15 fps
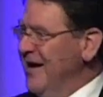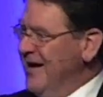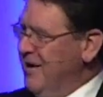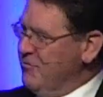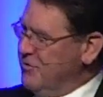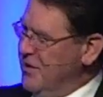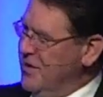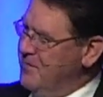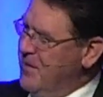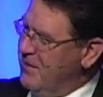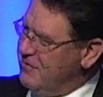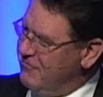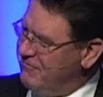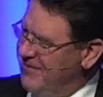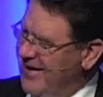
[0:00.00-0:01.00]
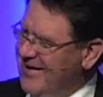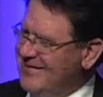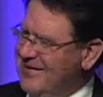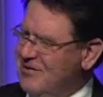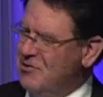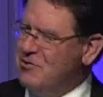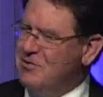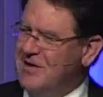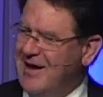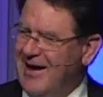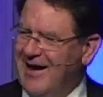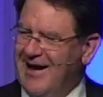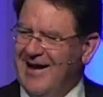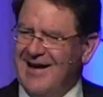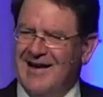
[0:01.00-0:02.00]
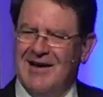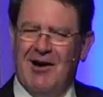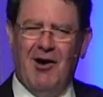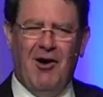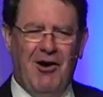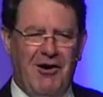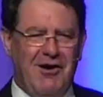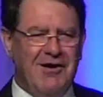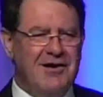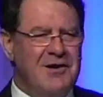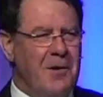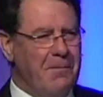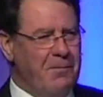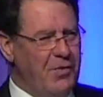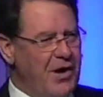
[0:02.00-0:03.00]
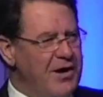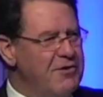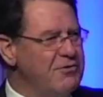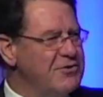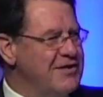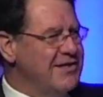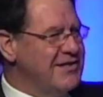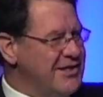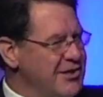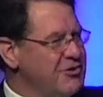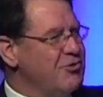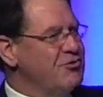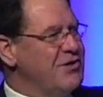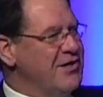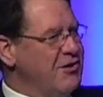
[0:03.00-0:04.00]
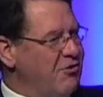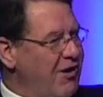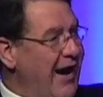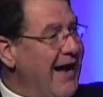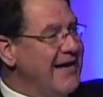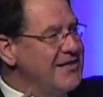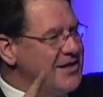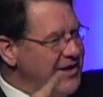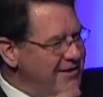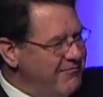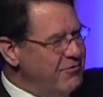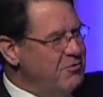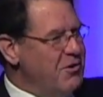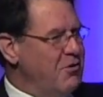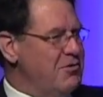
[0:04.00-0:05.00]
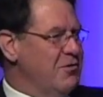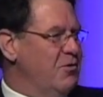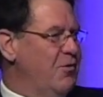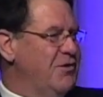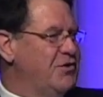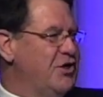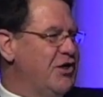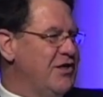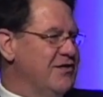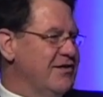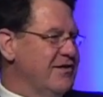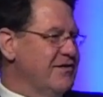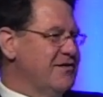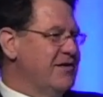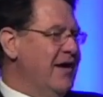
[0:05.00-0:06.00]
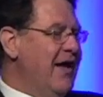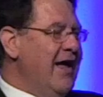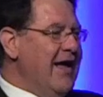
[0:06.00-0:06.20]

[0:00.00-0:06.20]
And I was thinking about the fact that you and I are brothers and sisters in Christ if you know the Lord Jesus.